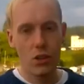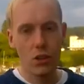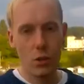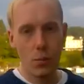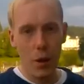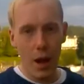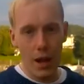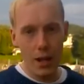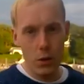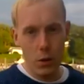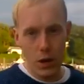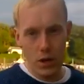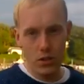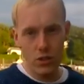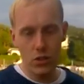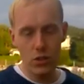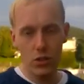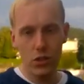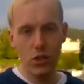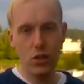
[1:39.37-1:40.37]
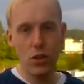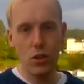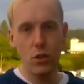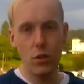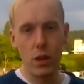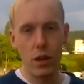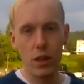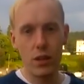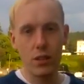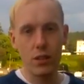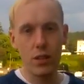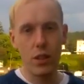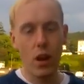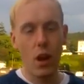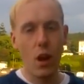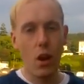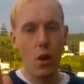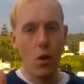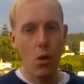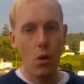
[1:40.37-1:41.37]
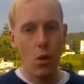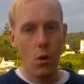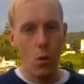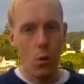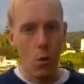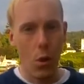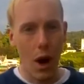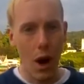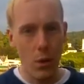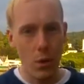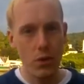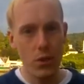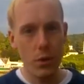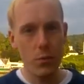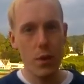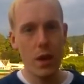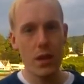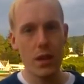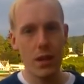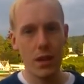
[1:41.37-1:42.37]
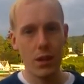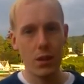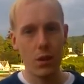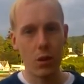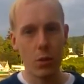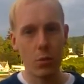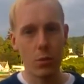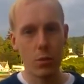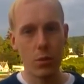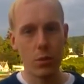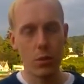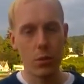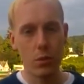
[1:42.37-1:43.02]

So my question to you is, why would they make it up?